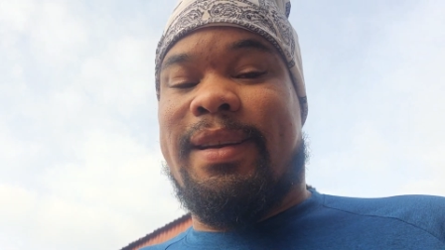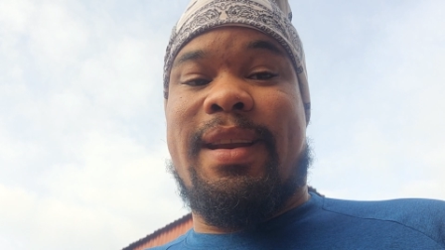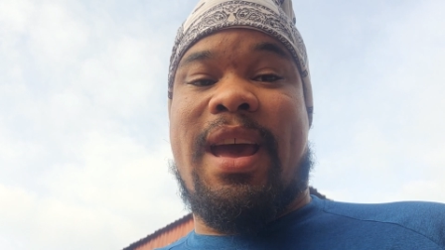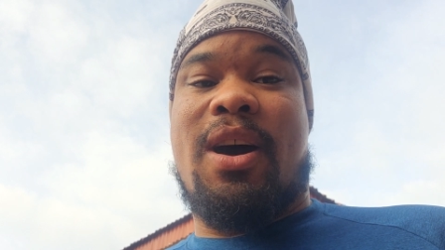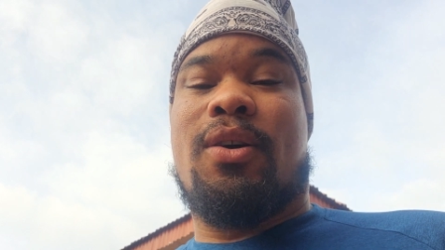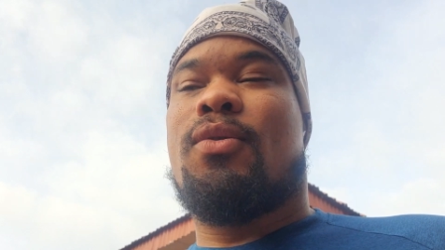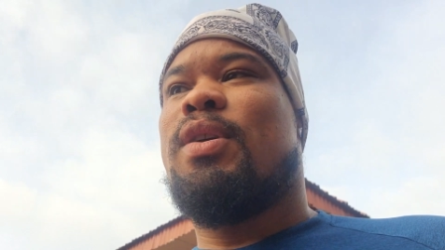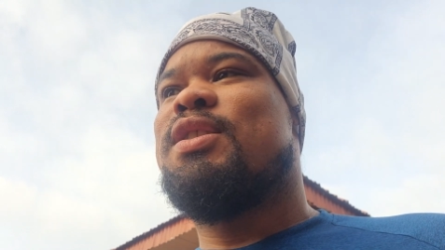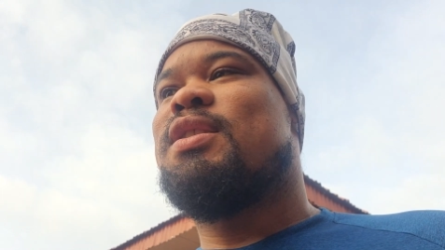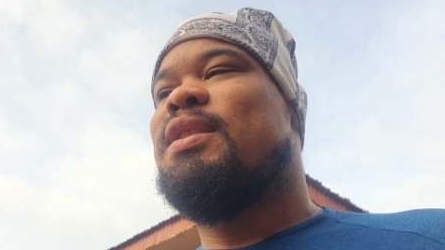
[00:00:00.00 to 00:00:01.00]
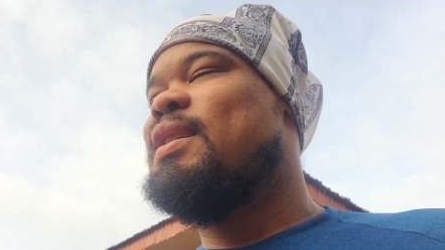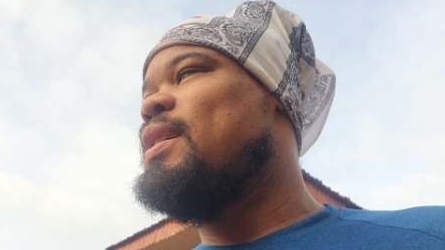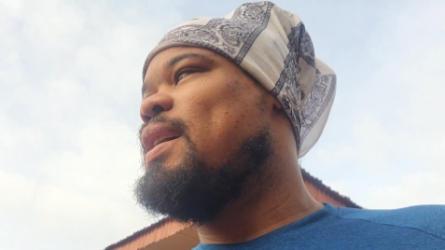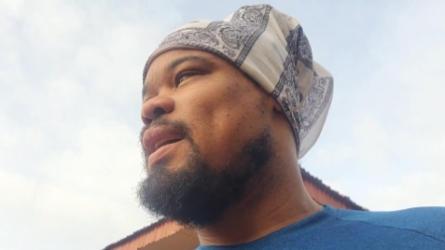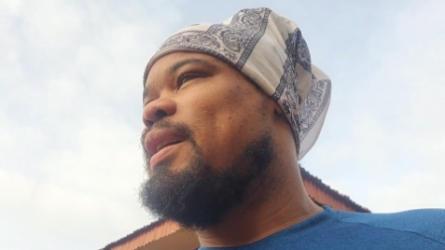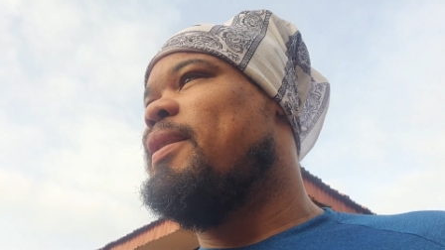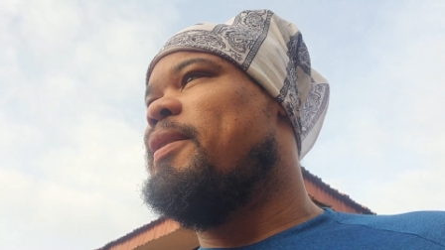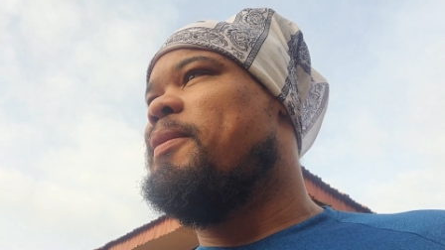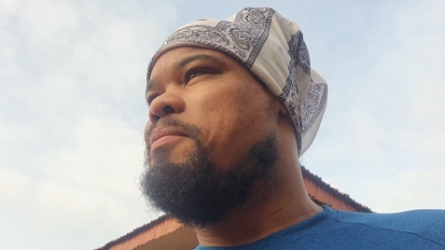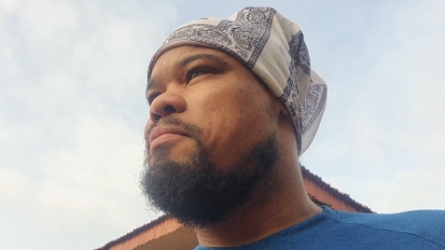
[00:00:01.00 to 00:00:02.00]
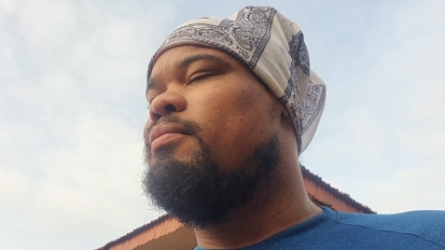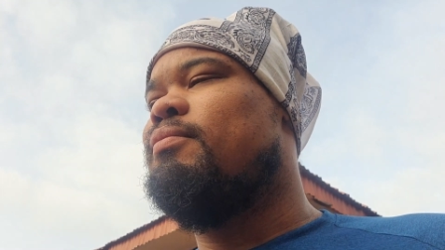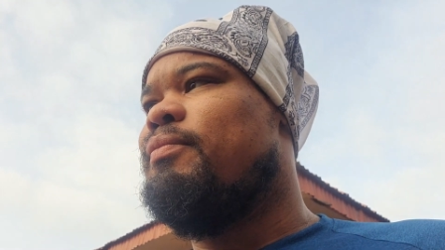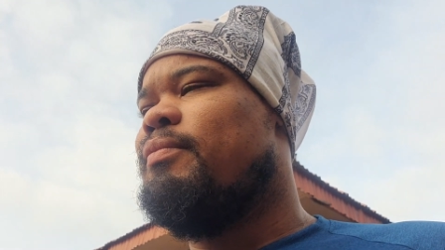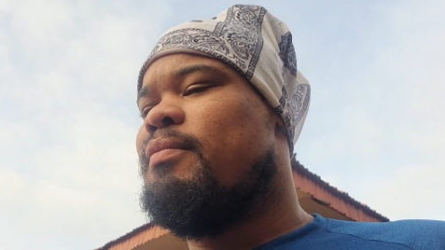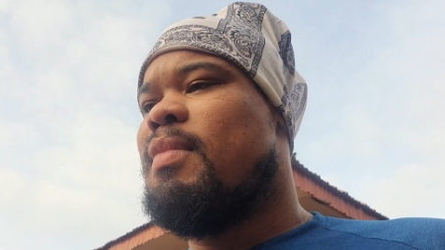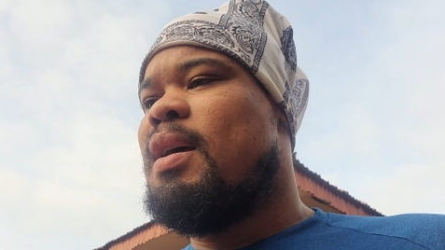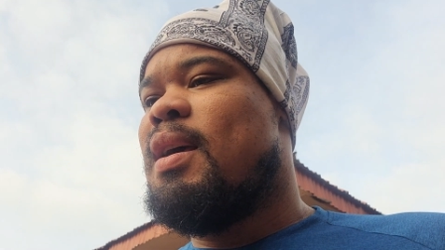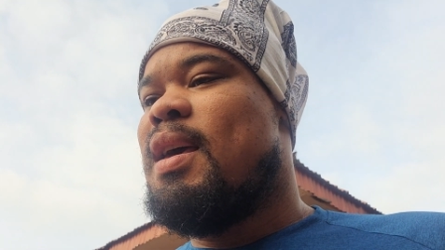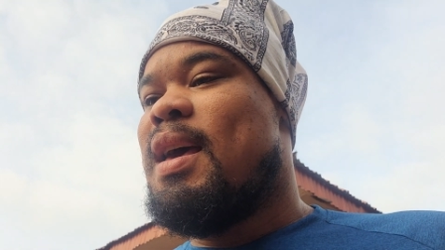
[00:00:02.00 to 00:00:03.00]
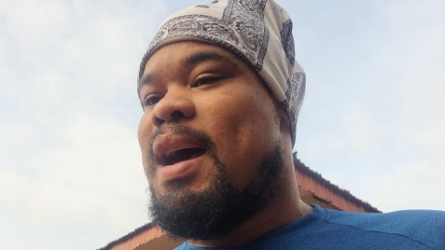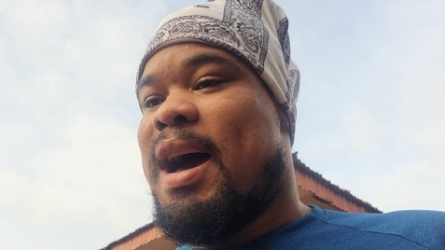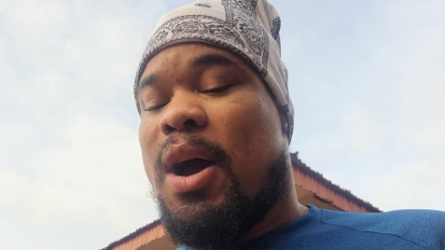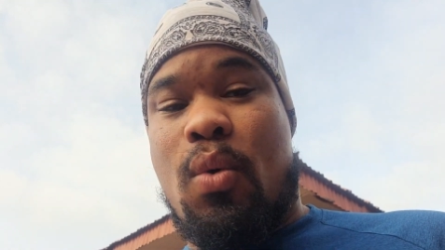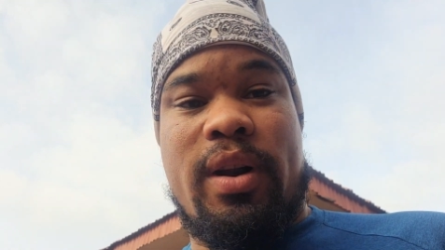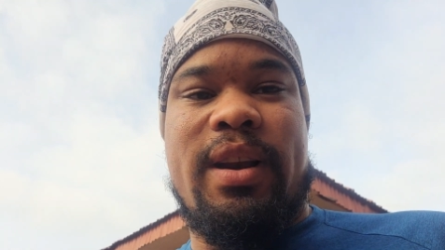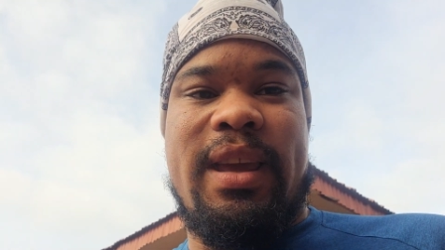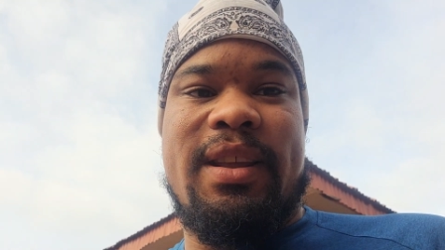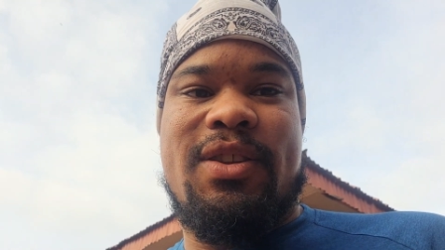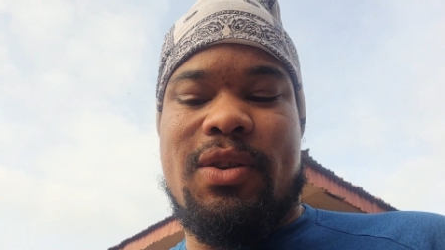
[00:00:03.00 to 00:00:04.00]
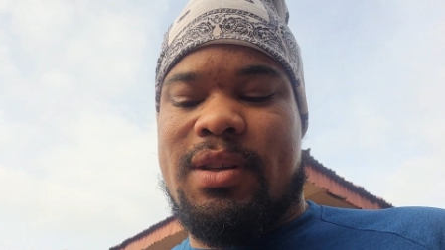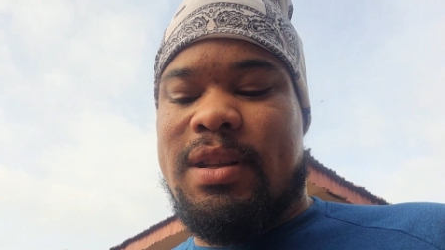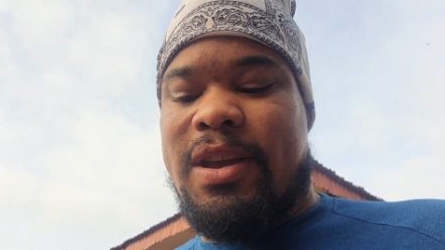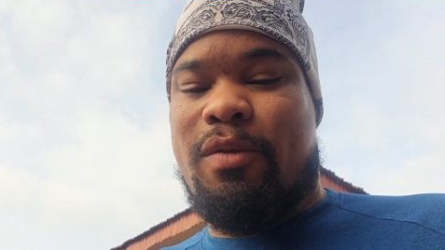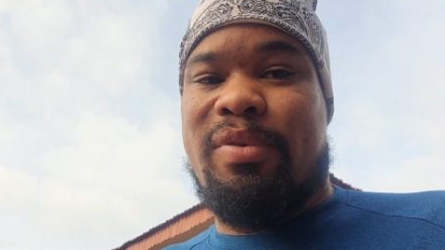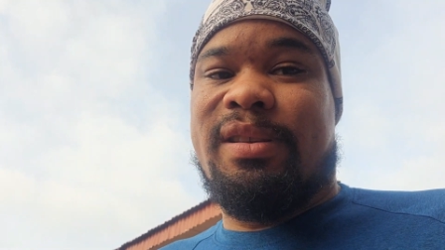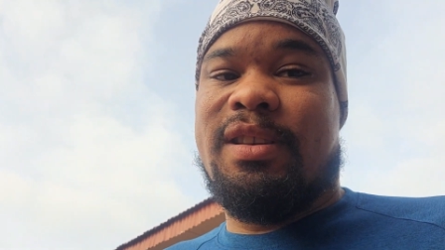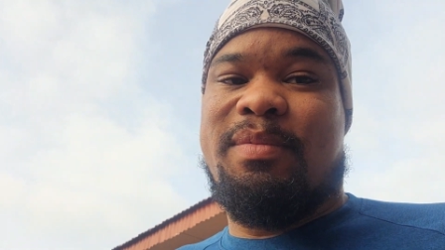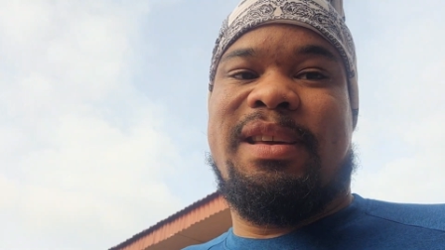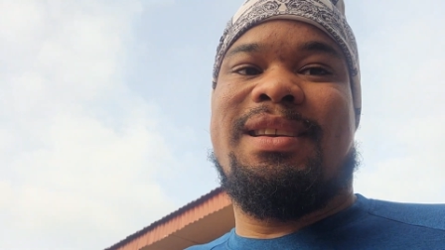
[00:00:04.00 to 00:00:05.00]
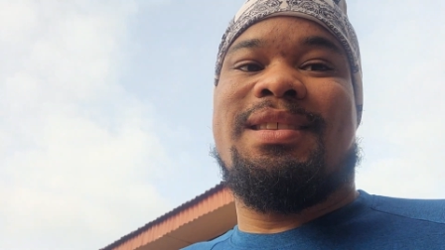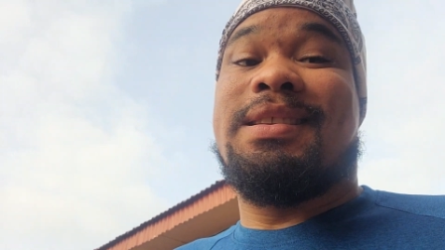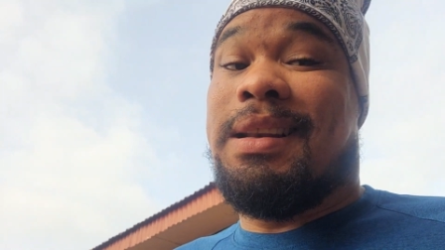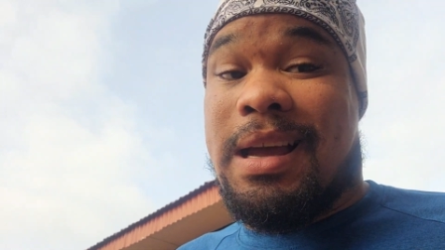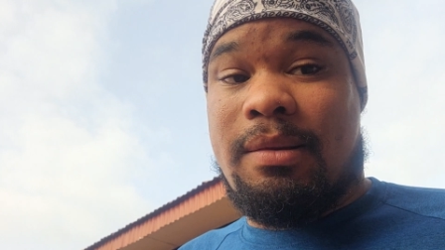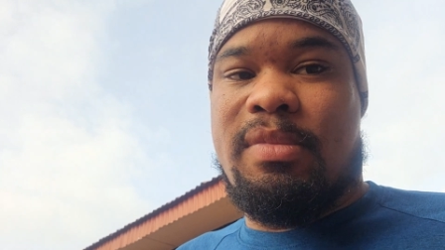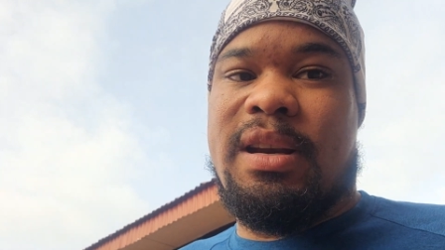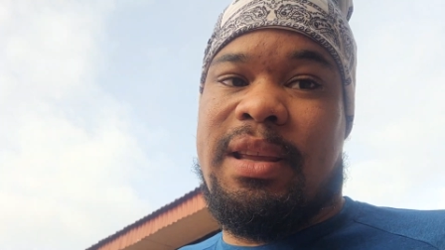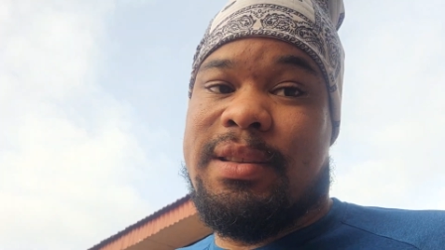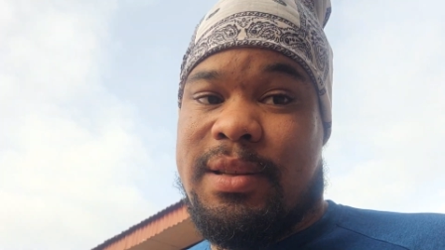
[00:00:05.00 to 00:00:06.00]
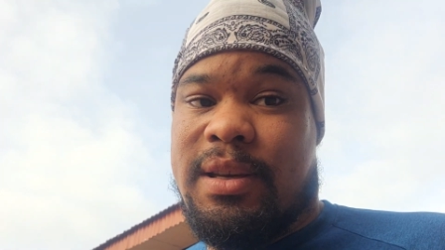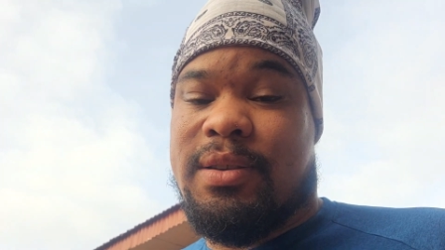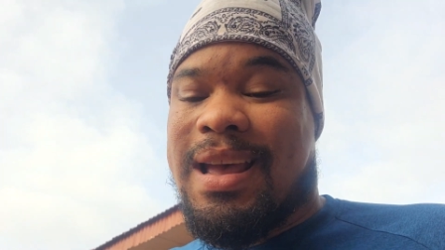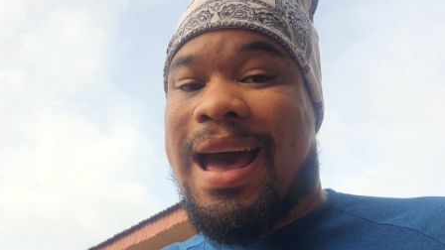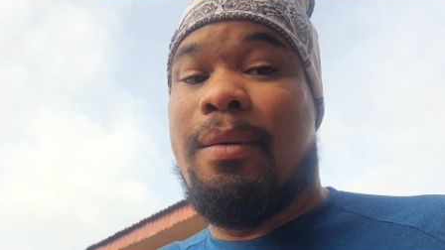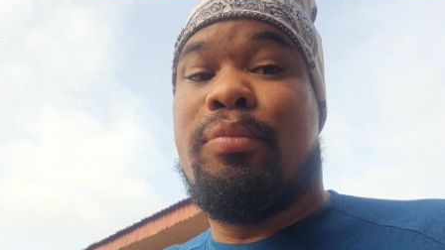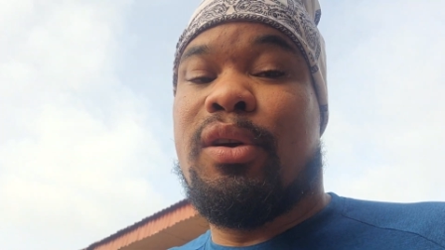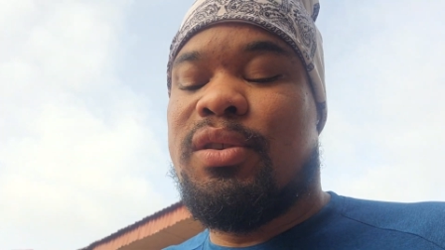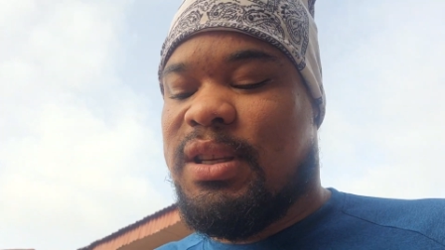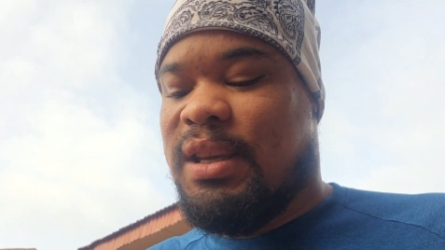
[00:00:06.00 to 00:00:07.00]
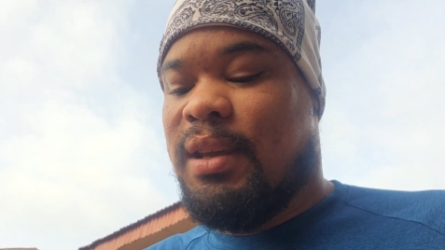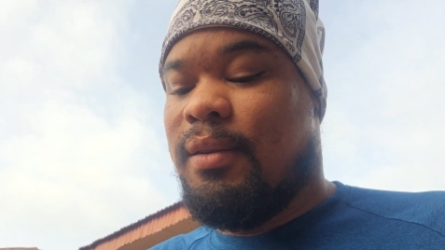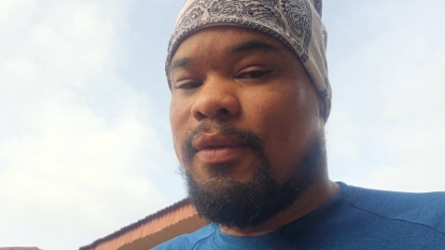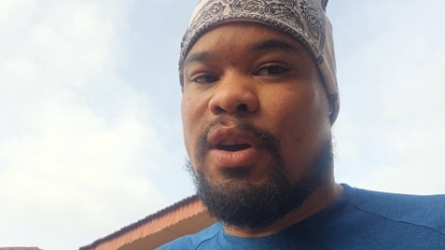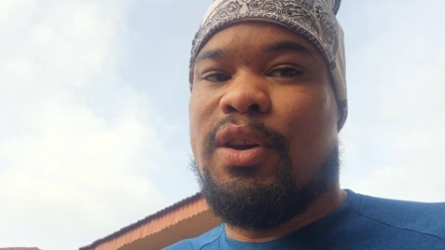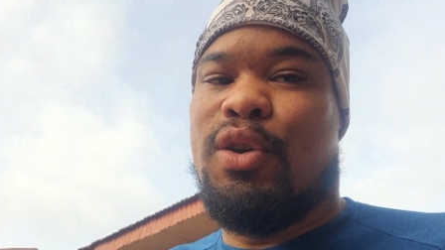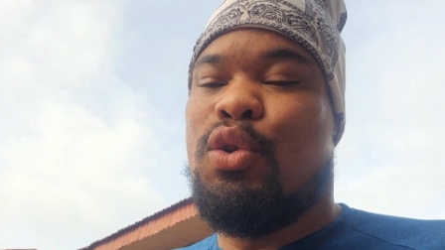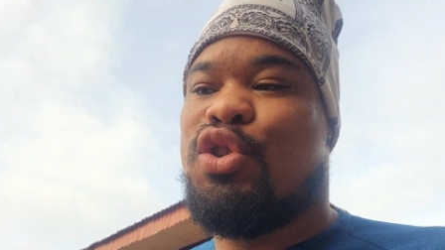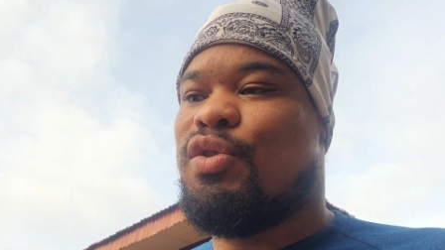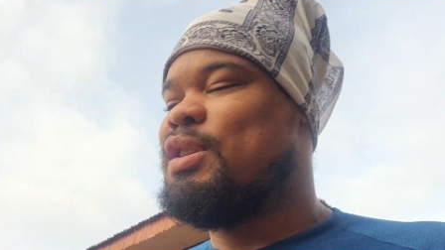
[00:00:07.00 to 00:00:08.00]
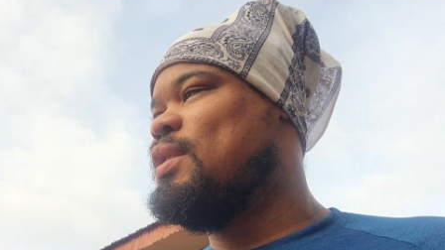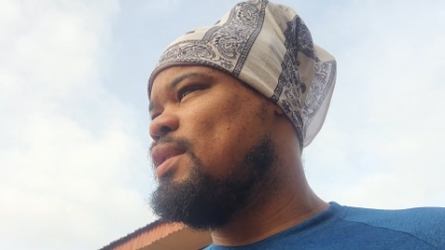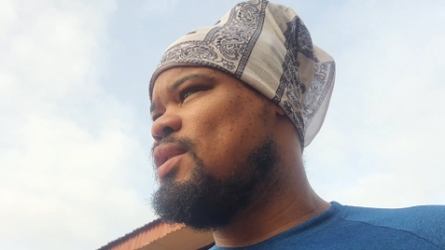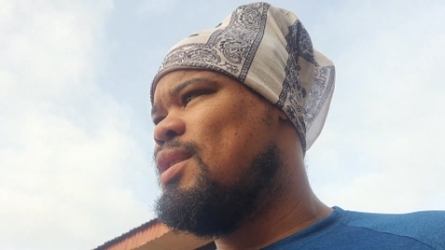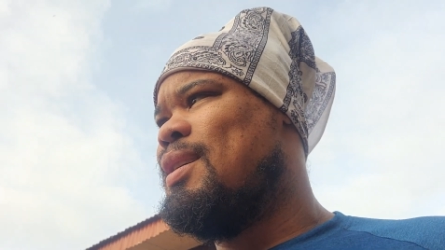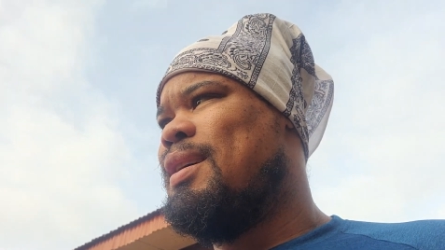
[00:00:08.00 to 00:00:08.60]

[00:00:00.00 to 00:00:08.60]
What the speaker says: Now, originally, I wanted to get into the snail business because there's a lot of money in snails. High in protein, very nutritious.